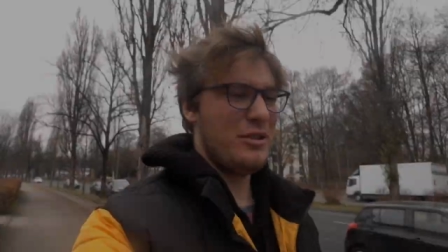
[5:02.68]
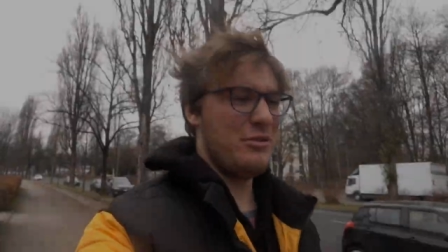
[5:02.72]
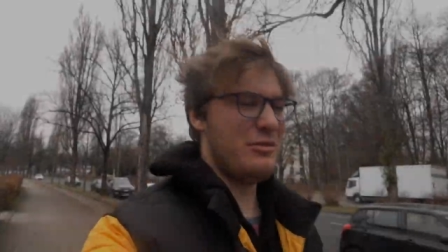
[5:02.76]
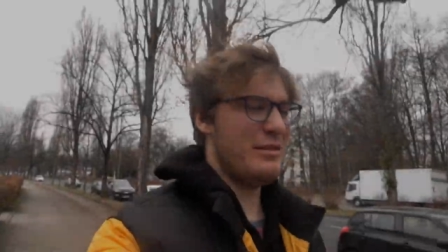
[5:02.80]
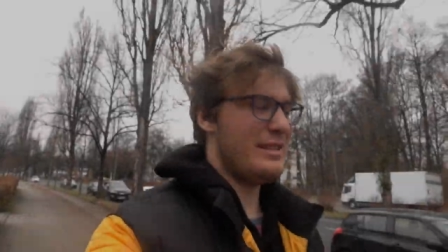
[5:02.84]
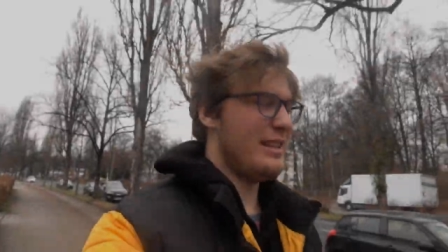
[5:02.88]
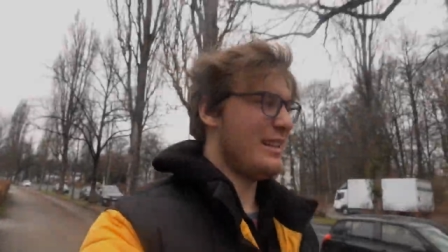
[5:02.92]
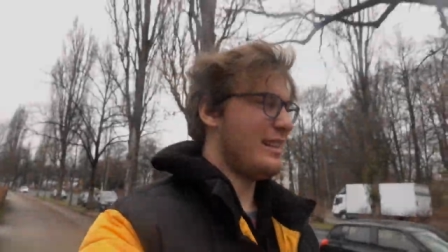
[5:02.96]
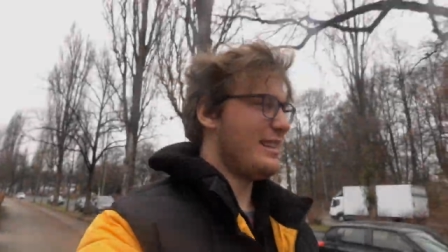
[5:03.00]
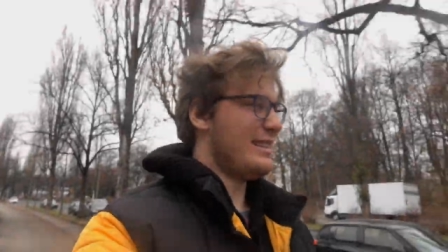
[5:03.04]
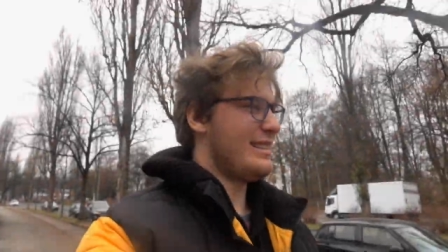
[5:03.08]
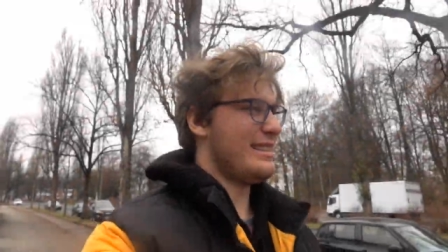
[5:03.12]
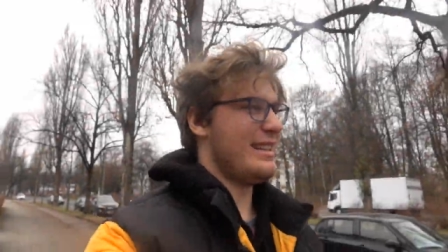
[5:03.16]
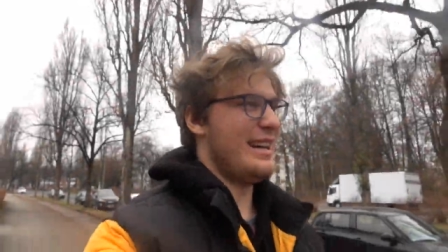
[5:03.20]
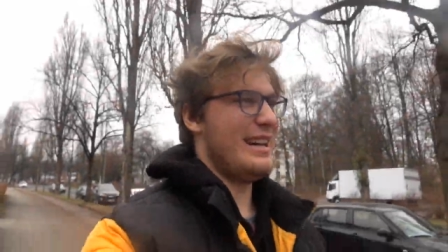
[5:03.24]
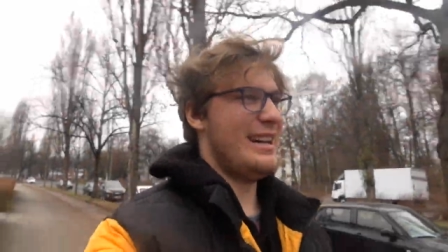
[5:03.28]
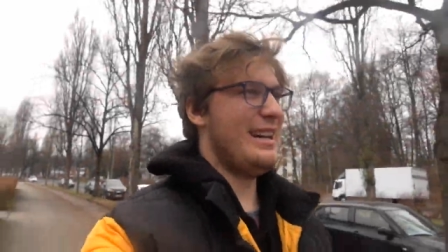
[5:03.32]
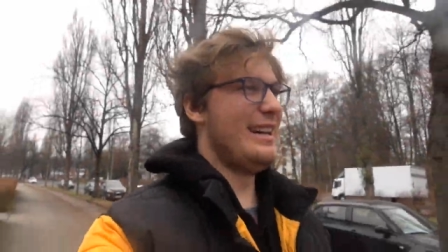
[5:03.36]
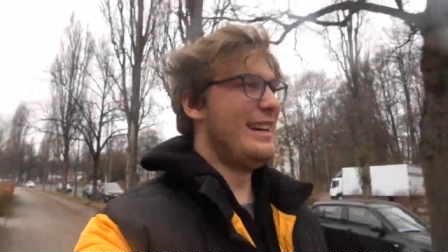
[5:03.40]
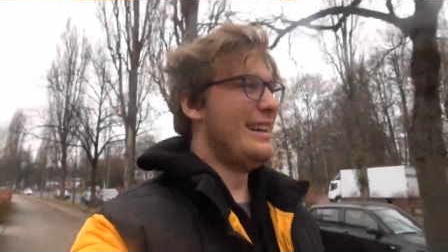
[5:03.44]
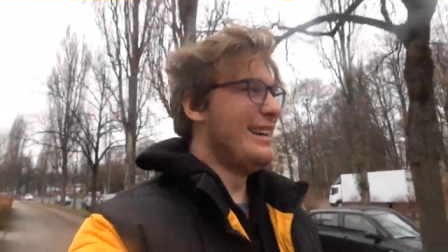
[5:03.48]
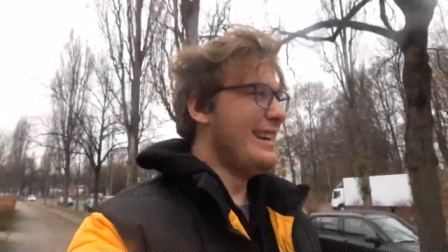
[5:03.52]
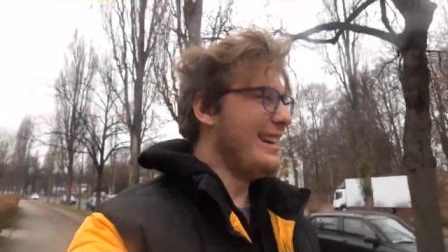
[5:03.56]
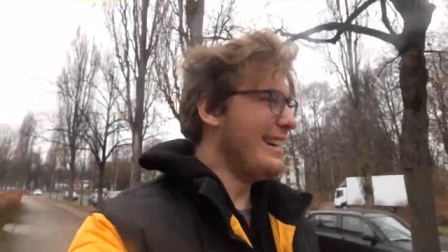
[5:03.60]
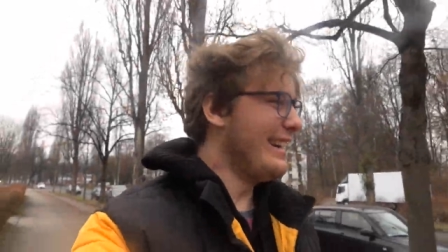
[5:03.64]
so ridiculous, guys.
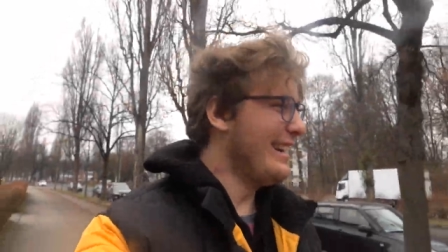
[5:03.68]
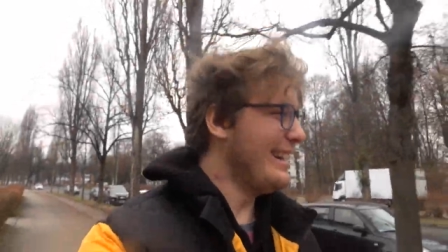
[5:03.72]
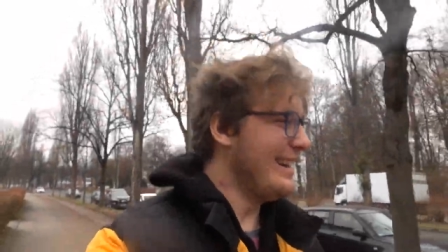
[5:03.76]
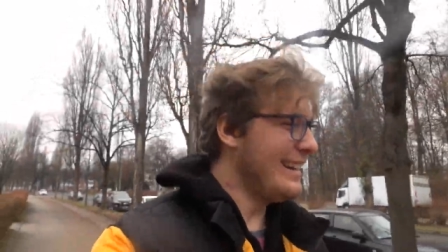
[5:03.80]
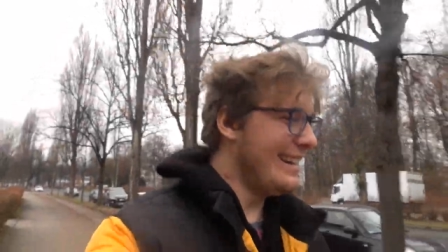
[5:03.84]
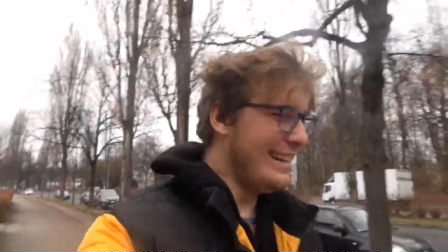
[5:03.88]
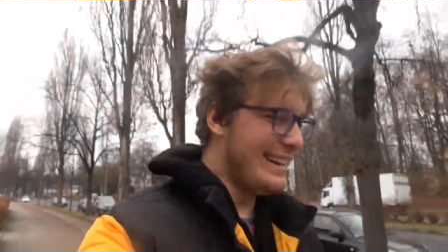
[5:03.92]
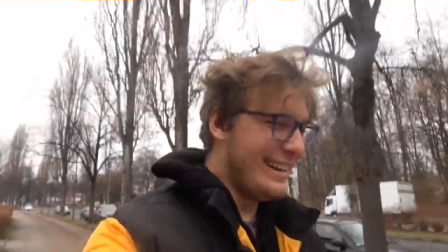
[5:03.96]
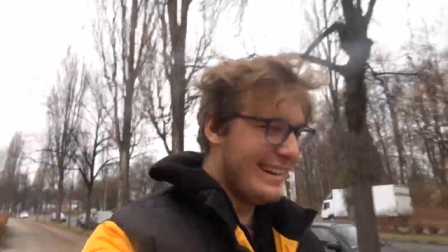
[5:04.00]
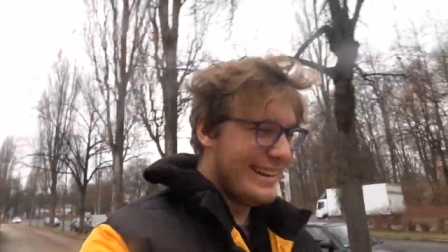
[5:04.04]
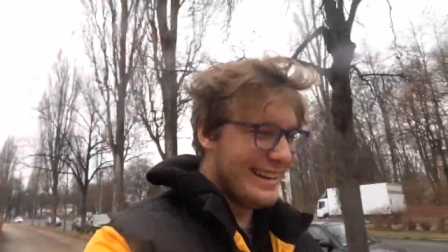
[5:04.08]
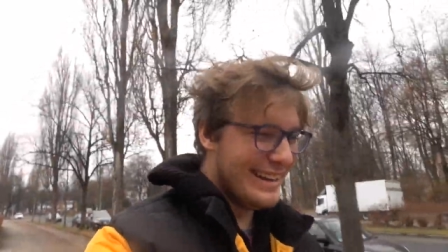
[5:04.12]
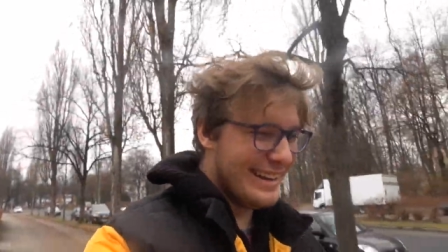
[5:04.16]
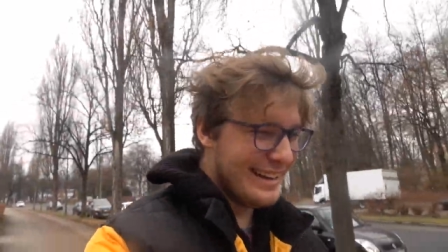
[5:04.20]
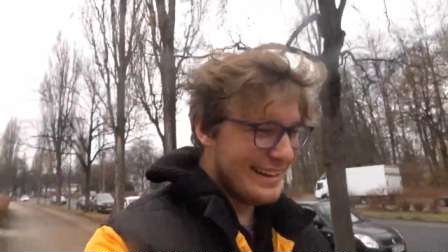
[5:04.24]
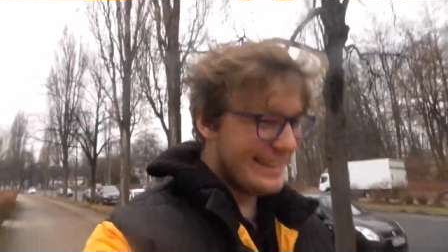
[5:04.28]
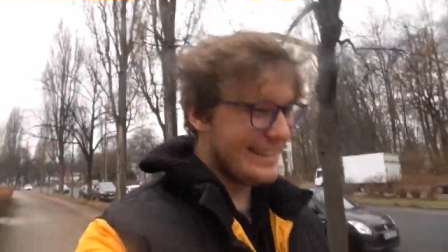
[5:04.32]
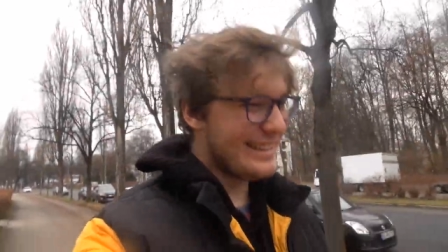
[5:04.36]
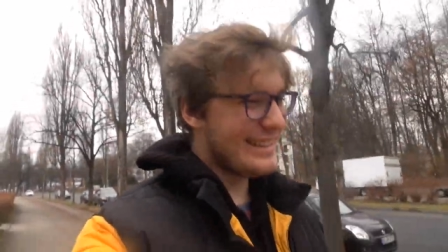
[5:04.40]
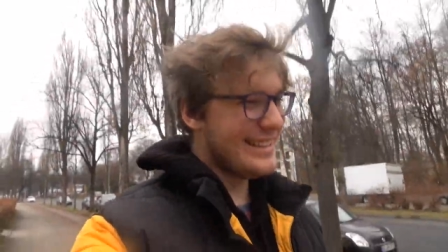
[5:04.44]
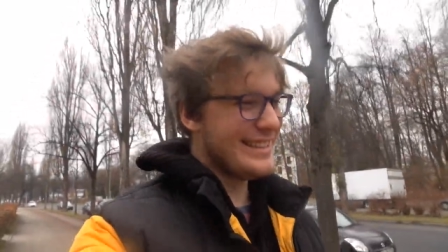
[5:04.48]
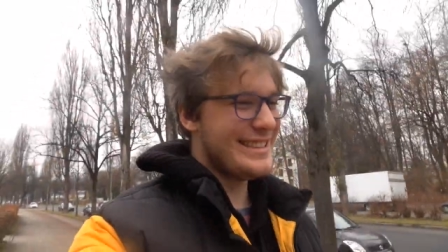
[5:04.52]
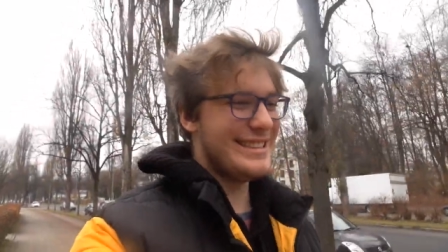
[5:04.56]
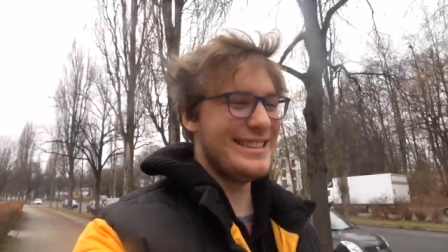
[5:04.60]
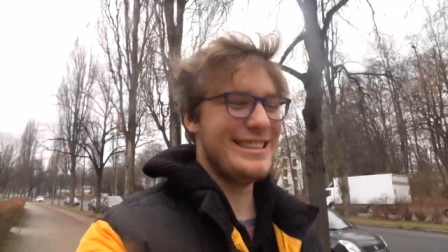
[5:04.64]

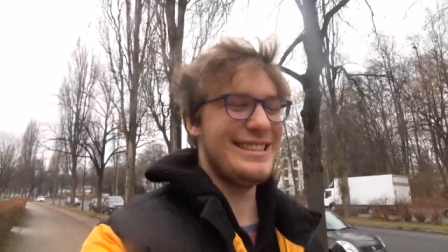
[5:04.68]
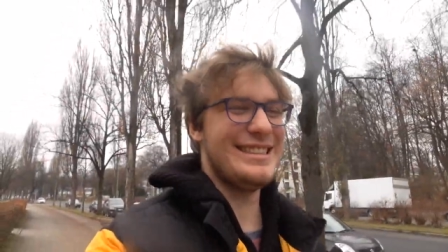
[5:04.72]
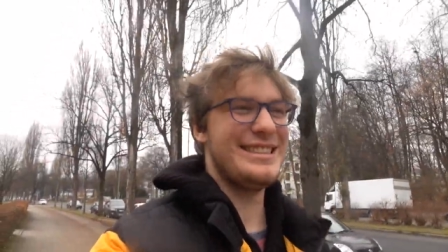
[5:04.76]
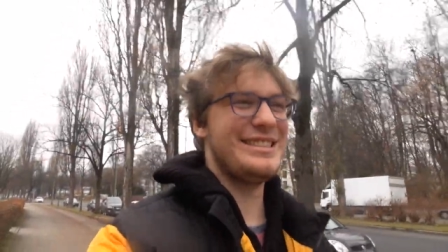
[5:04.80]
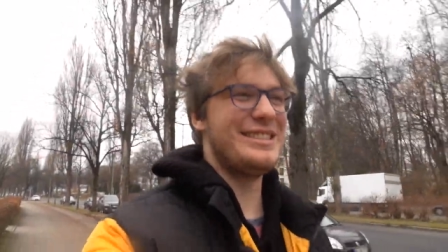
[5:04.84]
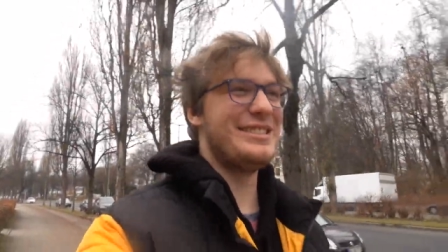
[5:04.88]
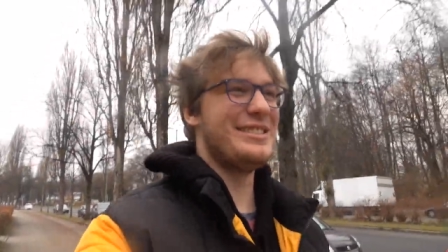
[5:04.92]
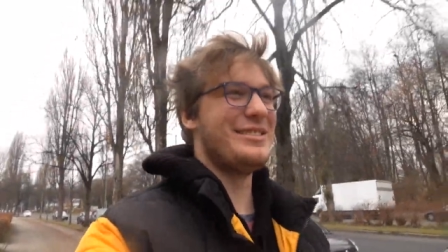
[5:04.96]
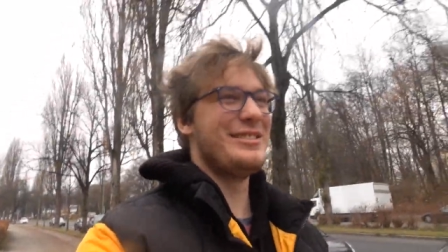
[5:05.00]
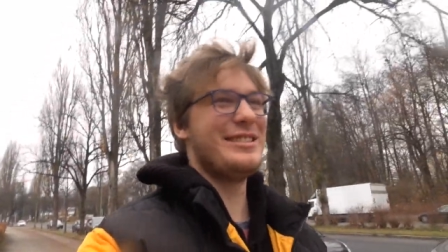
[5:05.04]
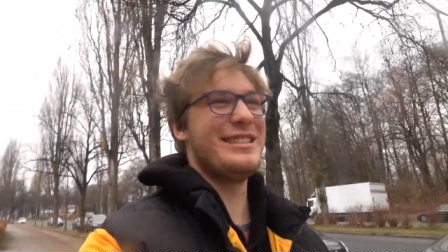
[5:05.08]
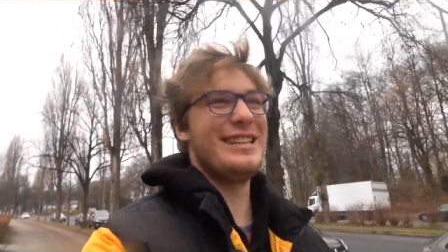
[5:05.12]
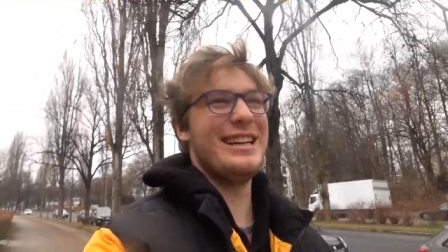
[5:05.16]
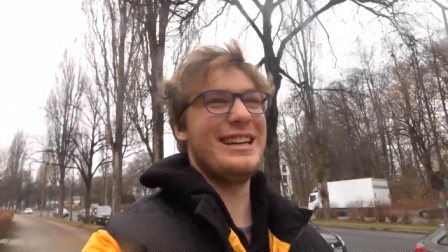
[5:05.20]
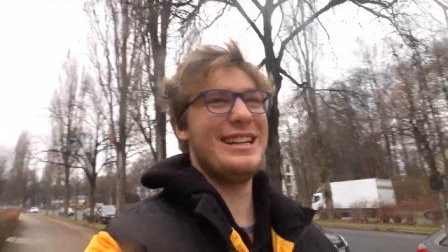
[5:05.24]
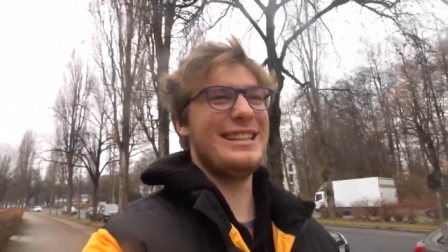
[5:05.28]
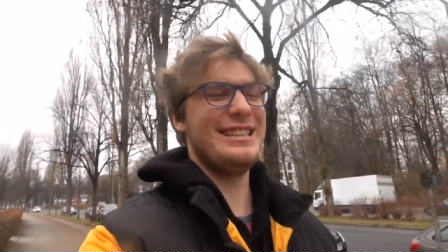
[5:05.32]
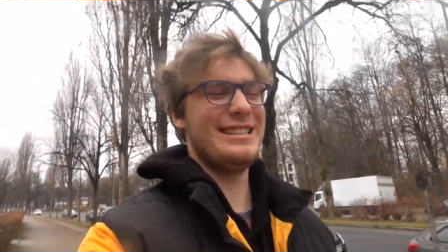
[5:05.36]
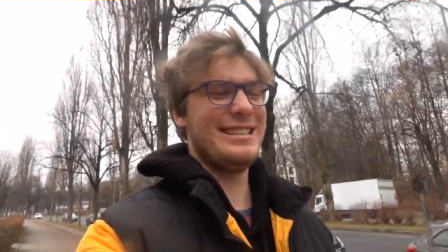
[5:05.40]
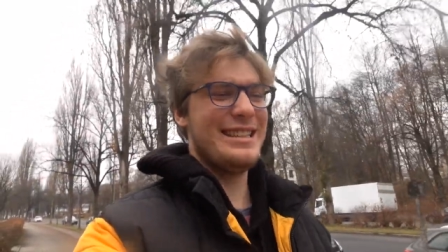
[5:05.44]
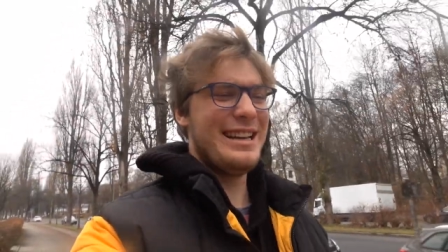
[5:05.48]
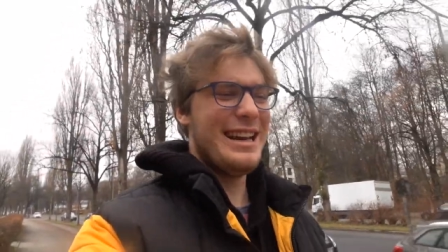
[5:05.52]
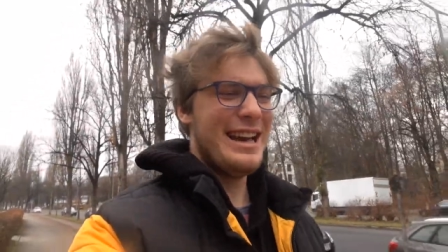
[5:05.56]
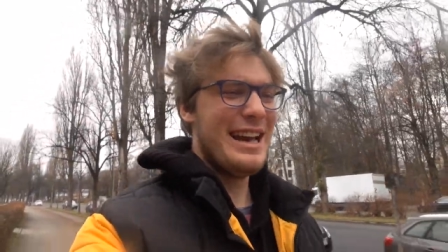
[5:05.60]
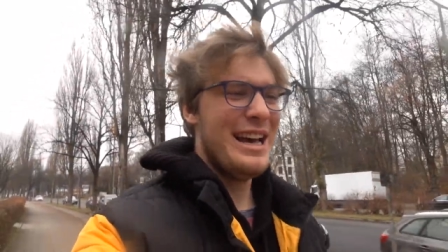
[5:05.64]
This is so
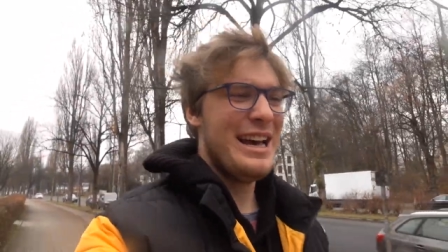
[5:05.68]
ridiculous.